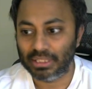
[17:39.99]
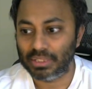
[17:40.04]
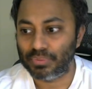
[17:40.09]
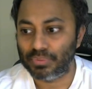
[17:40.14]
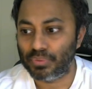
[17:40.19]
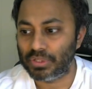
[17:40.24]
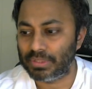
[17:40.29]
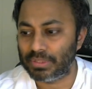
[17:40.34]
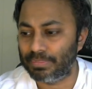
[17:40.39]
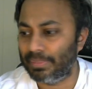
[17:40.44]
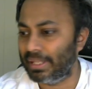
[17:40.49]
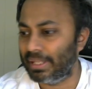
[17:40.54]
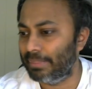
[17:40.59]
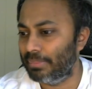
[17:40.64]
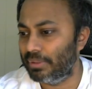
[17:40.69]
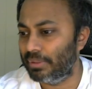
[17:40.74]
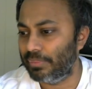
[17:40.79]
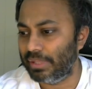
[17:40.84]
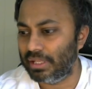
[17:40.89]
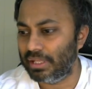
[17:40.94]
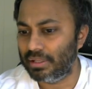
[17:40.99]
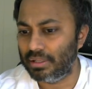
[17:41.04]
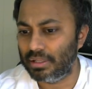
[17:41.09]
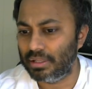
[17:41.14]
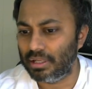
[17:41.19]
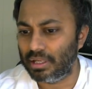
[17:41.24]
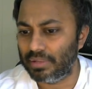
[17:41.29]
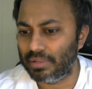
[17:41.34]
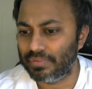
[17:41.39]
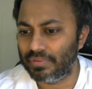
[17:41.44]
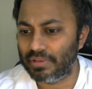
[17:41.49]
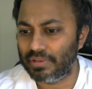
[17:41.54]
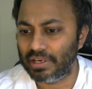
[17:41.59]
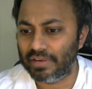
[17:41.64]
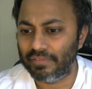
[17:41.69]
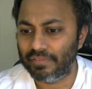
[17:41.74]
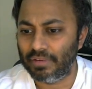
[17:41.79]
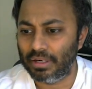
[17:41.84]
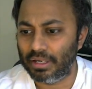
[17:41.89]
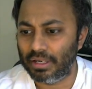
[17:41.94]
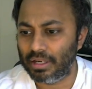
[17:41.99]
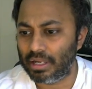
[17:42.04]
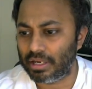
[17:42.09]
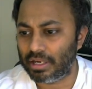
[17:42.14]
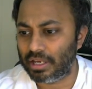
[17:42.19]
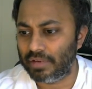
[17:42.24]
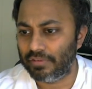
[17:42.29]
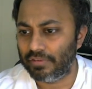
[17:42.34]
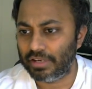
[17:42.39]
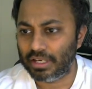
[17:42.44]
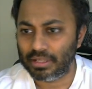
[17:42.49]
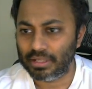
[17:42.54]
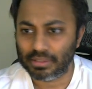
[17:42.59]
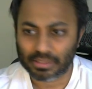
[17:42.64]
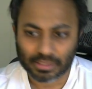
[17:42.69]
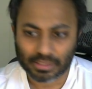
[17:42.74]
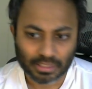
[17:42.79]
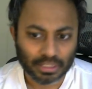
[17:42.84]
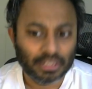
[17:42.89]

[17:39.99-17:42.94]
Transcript: This was played between Drev and Inakiev, I guess.